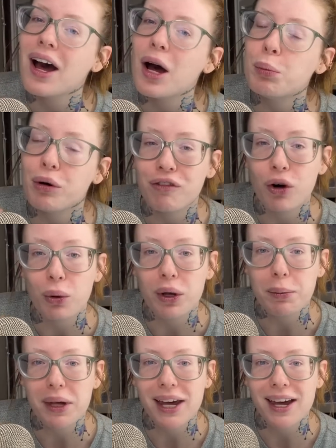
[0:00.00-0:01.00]
Before we
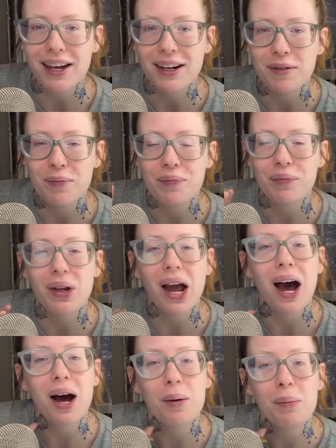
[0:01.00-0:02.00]
begin,
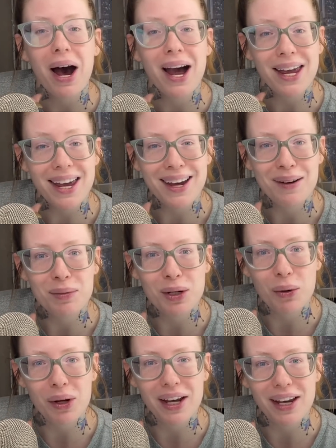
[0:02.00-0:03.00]
I am
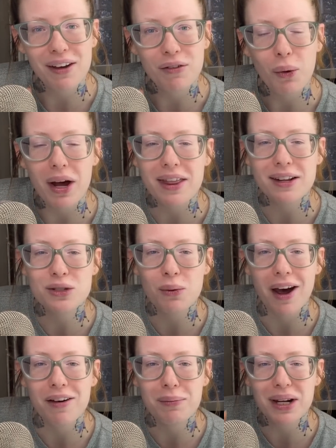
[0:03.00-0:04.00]
doing a giveaway. That's why
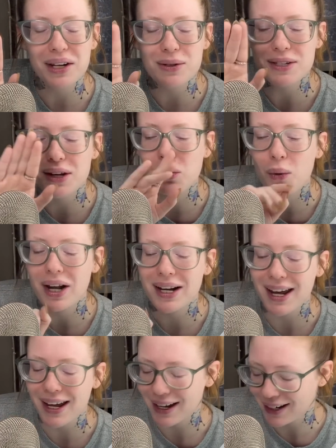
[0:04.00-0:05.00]
I've been using one
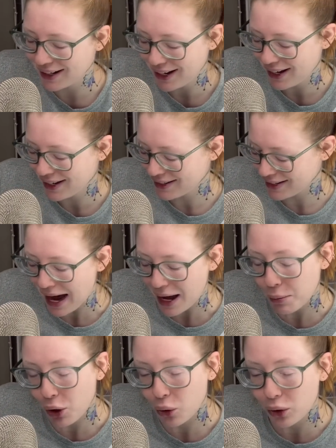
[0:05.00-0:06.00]
hand, is I'm
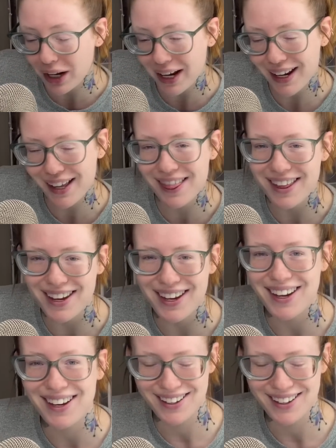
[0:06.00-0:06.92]
holding the